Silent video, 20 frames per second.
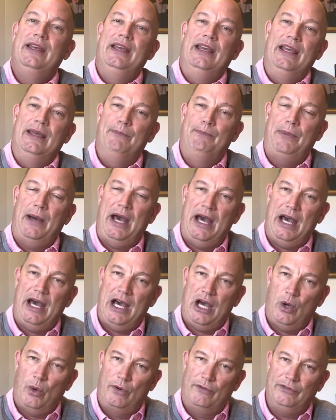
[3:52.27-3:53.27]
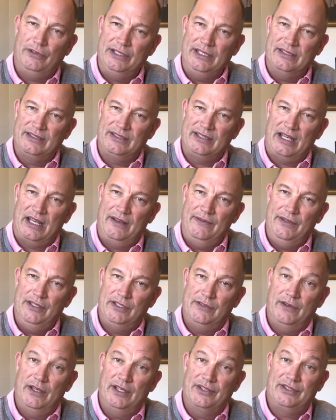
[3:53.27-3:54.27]
and powerfully inside of
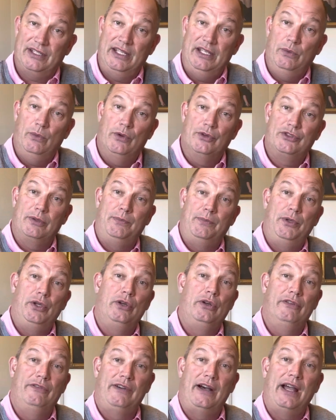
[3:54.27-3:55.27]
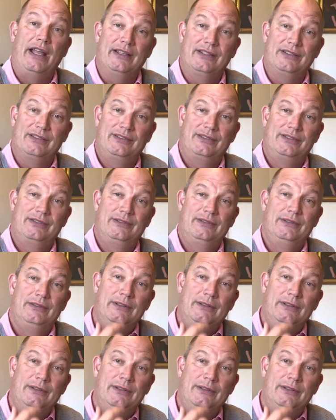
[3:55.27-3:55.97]
each of us, and he wants to purify us.